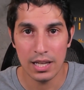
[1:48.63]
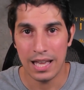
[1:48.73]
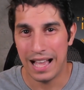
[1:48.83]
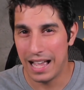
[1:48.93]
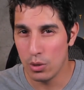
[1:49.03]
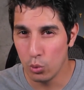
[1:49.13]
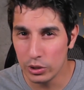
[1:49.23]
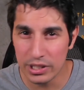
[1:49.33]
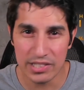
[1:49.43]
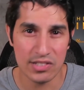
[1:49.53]
I
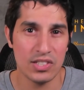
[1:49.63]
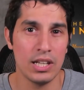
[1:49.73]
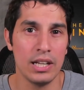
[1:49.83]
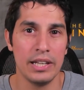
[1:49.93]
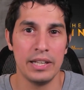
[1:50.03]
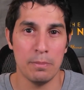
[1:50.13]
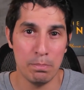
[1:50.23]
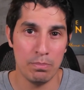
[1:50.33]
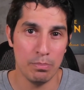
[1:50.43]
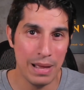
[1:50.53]
wouldn't necessarily
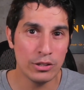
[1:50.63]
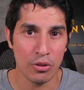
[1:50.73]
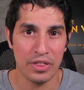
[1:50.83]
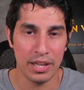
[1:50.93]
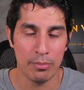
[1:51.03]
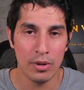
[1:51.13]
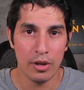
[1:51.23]
bet on them